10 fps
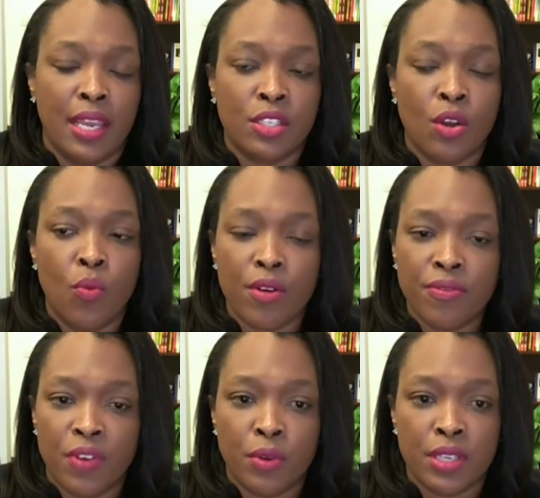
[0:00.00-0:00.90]
And so we're
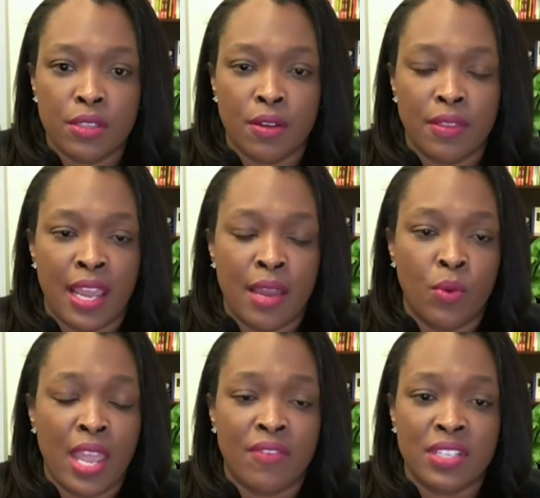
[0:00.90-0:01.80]
focused on
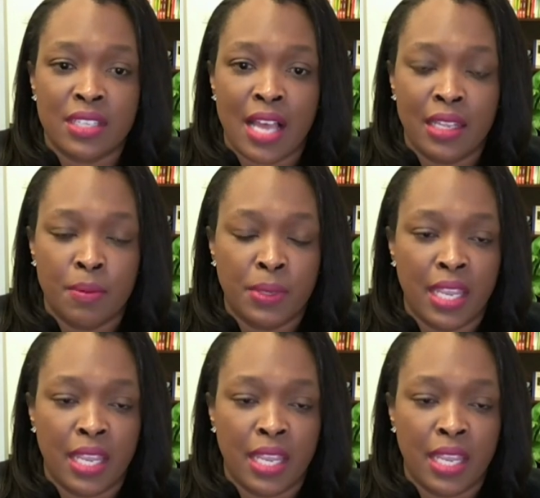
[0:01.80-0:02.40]
that. We have a solid